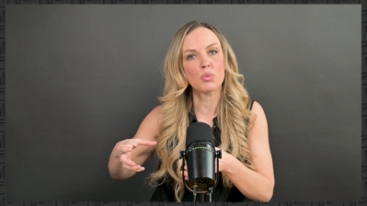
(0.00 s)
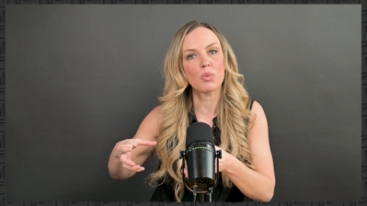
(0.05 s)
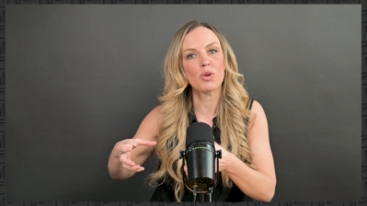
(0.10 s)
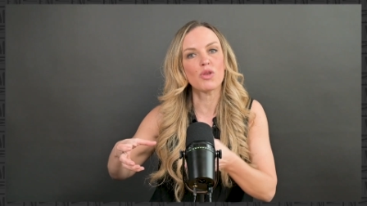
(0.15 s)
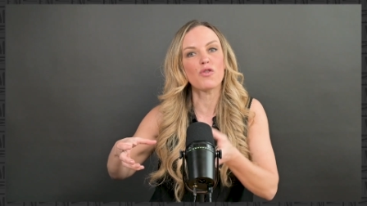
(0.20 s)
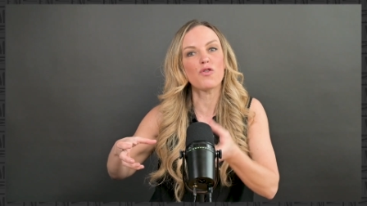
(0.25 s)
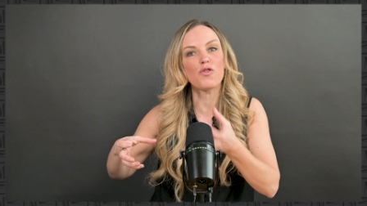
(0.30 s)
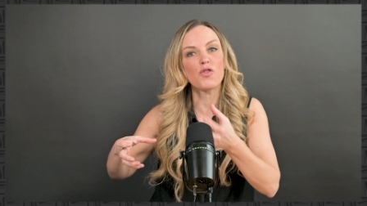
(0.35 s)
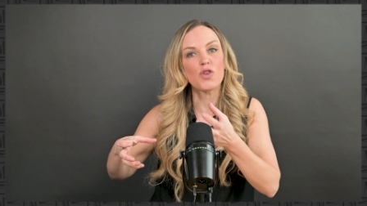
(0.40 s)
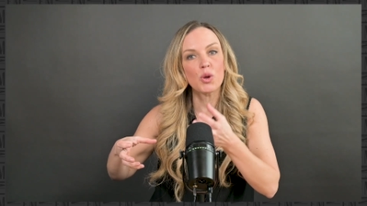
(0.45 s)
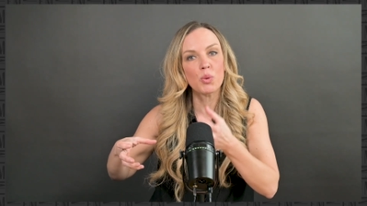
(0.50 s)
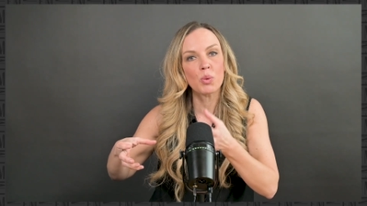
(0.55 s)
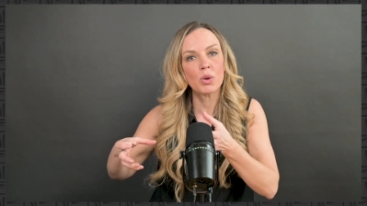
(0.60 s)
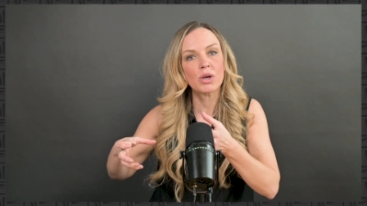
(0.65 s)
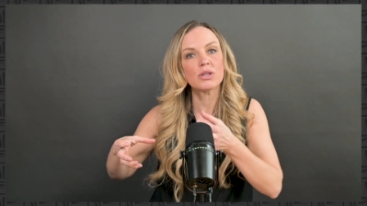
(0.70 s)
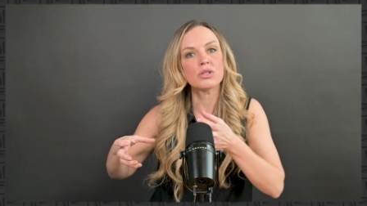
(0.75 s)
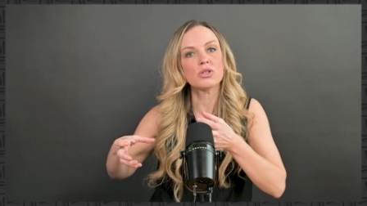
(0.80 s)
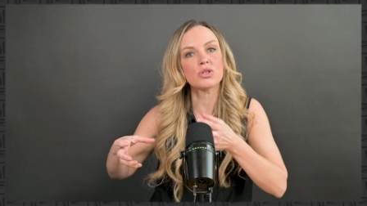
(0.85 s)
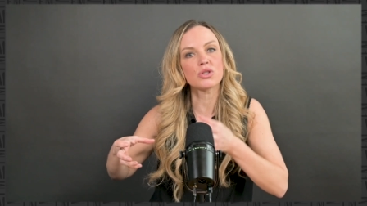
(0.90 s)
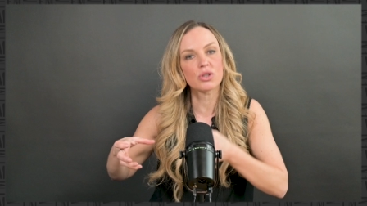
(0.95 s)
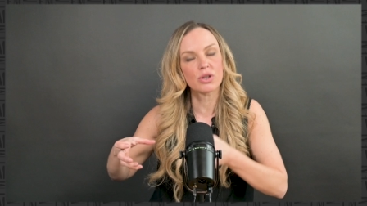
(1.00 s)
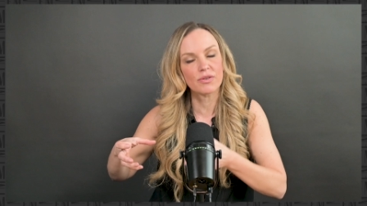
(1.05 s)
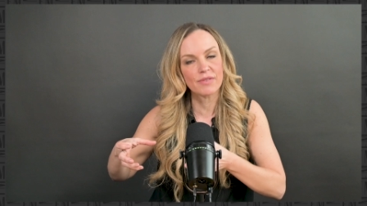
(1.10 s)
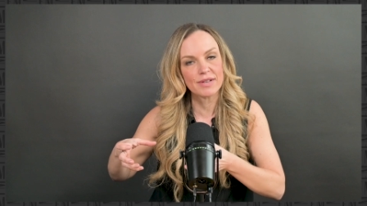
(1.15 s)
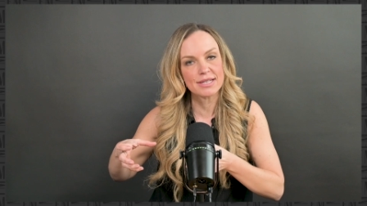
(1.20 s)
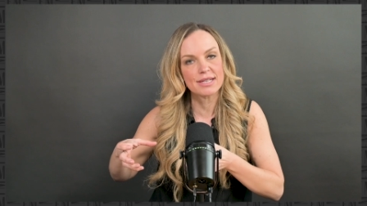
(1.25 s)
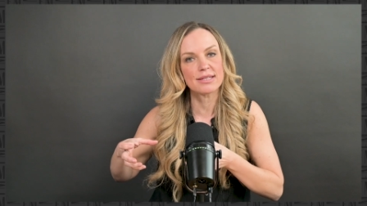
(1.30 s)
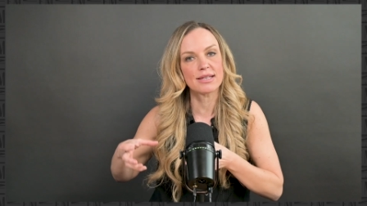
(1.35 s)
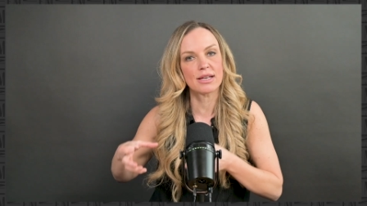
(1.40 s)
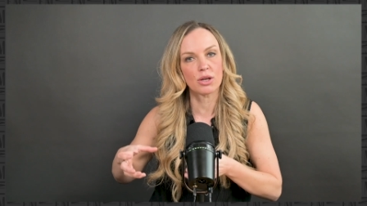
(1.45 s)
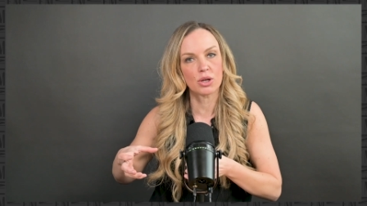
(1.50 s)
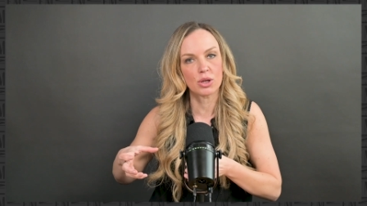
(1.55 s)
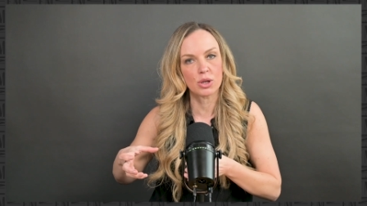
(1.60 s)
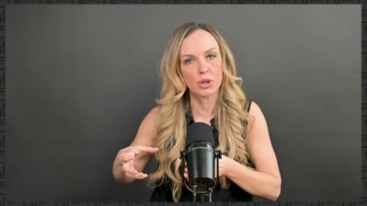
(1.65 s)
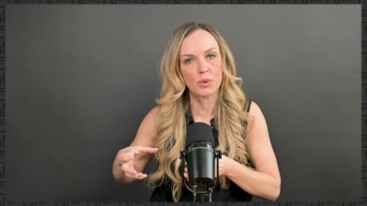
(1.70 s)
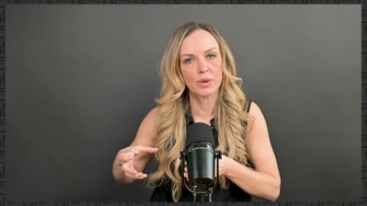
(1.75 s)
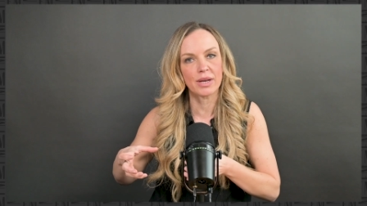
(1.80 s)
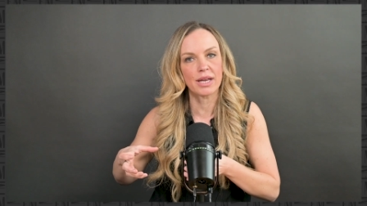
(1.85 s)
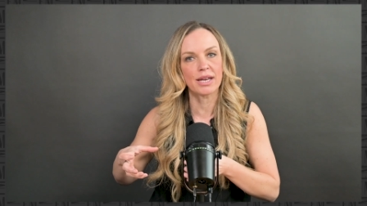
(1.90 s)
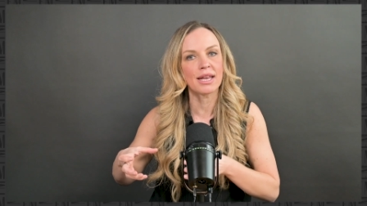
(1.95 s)
with fewer services
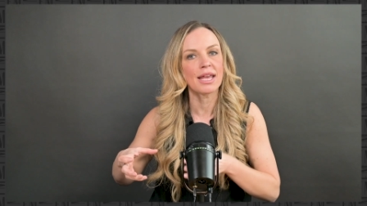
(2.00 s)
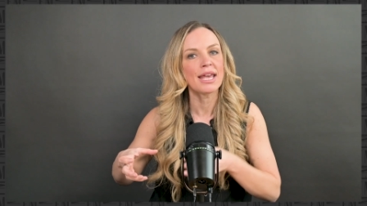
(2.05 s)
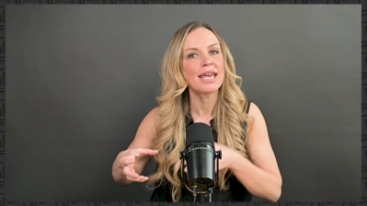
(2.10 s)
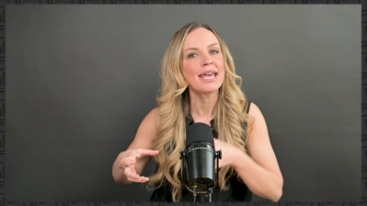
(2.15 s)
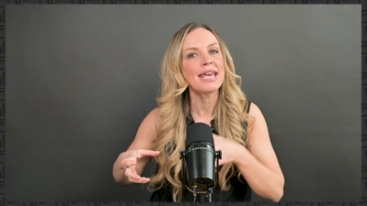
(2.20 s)
included.